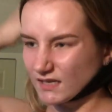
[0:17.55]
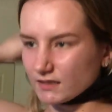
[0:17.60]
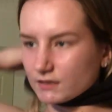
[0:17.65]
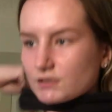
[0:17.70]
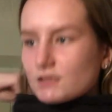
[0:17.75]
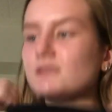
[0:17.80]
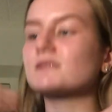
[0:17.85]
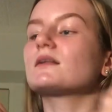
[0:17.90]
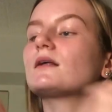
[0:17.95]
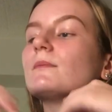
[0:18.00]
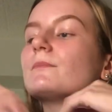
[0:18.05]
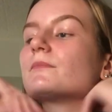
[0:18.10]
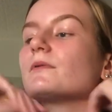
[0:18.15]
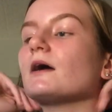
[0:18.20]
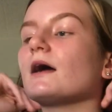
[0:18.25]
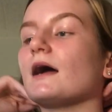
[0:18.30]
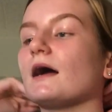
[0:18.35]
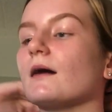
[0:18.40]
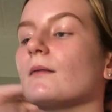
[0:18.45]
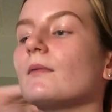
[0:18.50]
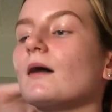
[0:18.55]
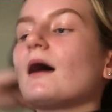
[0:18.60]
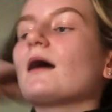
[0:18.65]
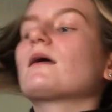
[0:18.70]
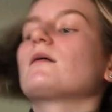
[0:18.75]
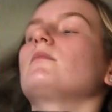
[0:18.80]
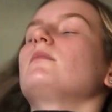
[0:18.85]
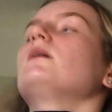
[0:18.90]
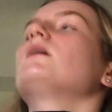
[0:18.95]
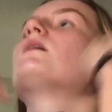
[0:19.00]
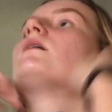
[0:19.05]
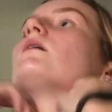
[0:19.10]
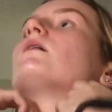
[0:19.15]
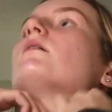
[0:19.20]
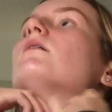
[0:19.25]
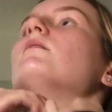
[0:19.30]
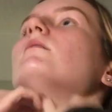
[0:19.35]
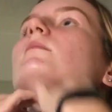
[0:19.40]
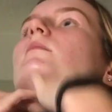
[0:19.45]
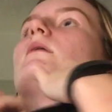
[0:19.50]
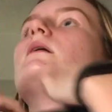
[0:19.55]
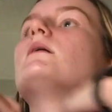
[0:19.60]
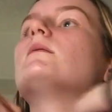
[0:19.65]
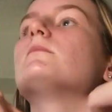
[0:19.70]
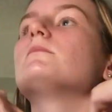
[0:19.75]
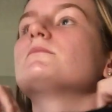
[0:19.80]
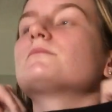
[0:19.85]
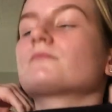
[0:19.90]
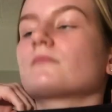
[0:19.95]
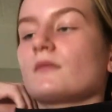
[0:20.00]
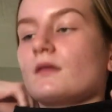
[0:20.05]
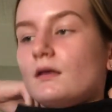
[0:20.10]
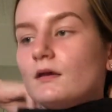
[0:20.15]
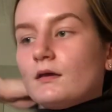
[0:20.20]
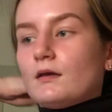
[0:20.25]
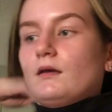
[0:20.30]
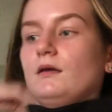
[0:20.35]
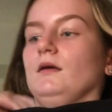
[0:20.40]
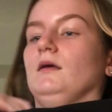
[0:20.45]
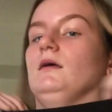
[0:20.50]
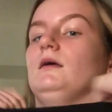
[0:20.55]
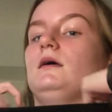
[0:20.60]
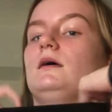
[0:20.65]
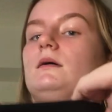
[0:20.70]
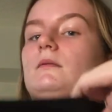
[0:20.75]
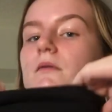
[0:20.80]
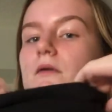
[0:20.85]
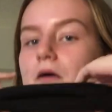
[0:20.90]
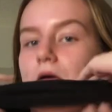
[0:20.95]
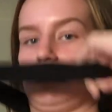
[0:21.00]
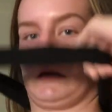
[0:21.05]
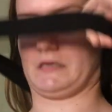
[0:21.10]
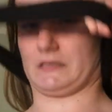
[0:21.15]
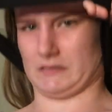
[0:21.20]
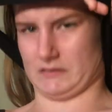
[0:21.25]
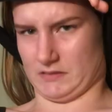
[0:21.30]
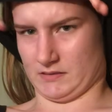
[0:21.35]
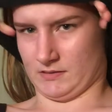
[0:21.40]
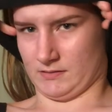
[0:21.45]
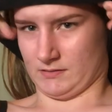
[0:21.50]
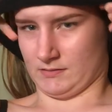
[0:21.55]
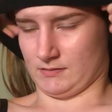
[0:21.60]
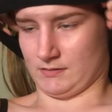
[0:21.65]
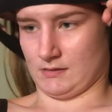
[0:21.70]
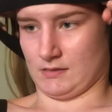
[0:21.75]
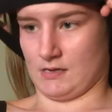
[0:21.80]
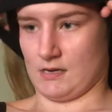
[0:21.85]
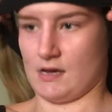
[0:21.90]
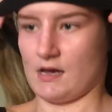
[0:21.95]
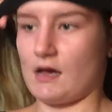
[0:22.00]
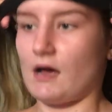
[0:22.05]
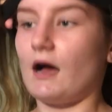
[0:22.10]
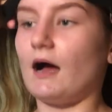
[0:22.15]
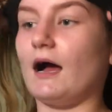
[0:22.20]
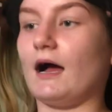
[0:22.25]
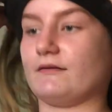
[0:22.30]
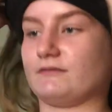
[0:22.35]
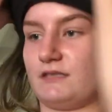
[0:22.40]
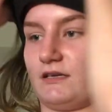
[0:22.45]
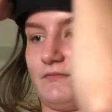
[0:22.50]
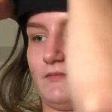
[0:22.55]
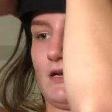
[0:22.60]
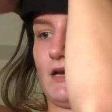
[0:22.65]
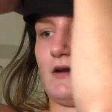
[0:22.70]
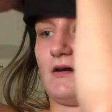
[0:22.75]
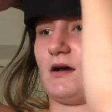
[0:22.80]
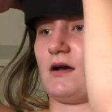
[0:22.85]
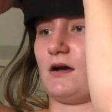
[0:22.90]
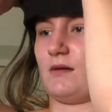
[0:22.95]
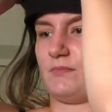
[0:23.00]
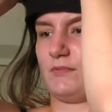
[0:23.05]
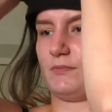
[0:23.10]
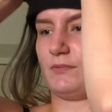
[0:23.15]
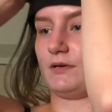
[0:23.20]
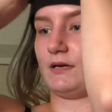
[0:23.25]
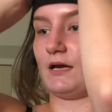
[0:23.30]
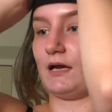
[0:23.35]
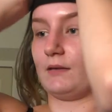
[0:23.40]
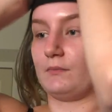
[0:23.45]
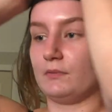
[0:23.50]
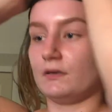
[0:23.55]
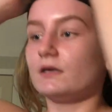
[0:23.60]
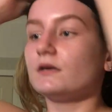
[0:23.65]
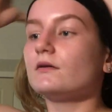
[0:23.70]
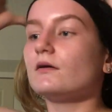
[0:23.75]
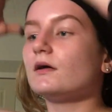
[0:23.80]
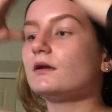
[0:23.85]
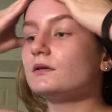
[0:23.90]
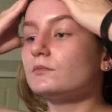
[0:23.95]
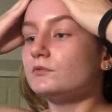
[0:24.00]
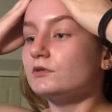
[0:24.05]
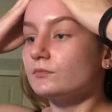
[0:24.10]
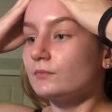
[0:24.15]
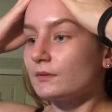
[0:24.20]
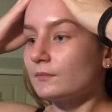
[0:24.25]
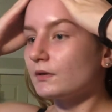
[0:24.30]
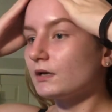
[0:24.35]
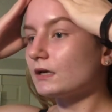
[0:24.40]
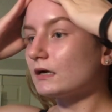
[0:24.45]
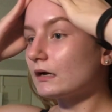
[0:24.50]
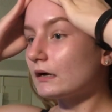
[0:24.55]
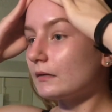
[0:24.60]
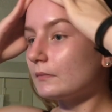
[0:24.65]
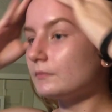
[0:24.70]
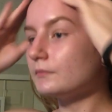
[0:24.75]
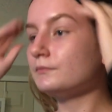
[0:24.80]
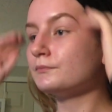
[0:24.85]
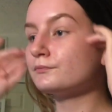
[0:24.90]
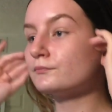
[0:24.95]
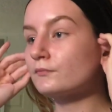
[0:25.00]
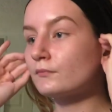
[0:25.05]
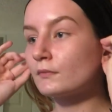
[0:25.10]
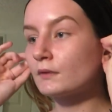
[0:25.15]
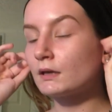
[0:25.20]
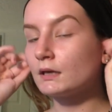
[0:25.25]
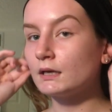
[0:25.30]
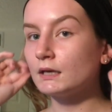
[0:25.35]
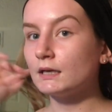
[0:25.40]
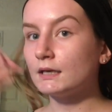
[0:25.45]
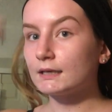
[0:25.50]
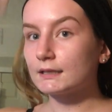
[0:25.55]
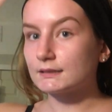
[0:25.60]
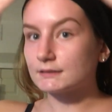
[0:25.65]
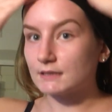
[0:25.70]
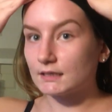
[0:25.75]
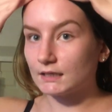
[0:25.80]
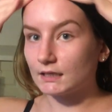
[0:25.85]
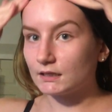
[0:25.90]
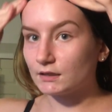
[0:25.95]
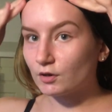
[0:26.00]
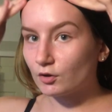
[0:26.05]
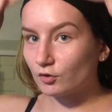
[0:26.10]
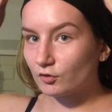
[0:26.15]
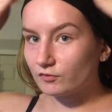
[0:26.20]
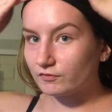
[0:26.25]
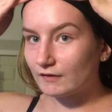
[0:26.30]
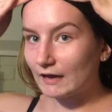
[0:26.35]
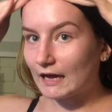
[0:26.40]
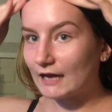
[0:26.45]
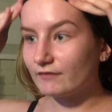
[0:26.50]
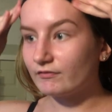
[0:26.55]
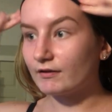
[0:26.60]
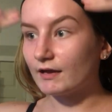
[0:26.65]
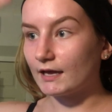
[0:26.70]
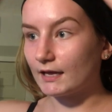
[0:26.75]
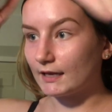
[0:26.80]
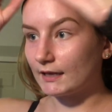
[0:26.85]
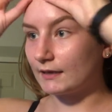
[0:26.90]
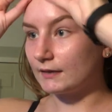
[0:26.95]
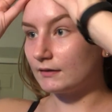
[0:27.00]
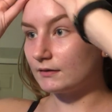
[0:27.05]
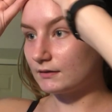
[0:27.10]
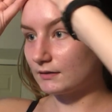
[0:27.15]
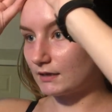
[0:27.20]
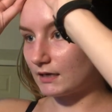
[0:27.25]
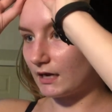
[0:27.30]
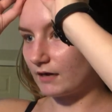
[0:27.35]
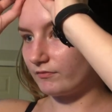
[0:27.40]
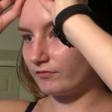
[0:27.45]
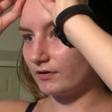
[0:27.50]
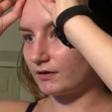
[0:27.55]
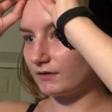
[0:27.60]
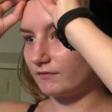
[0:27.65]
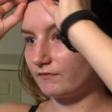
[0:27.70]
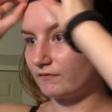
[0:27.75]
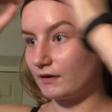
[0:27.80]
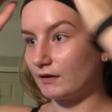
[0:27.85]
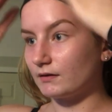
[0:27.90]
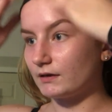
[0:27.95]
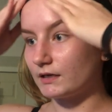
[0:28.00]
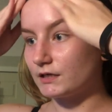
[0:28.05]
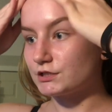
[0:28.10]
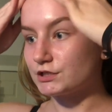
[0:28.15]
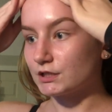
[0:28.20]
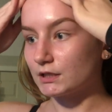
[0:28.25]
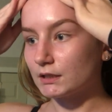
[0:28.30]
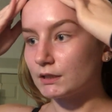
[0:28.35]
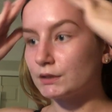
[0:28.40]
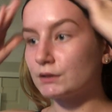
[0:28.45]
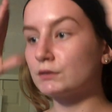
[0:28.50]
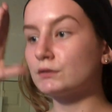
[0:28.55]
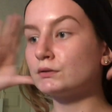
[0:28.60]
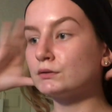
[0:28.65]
can just clip their hair back and be cute, but I'm not. I have to have my hair up or put a headband on to do my makeup because I need the whole 5 head covered in foundation.